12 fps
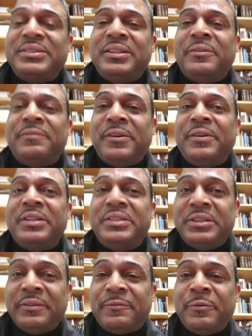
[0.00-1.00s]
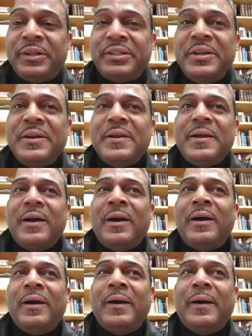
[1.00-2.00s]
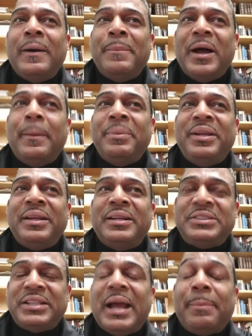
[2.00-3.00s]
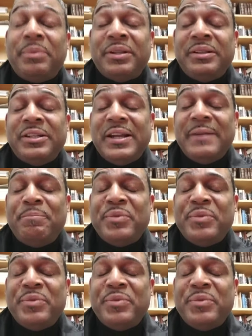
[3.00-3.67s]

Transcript: that are very different uh, about being a chaplain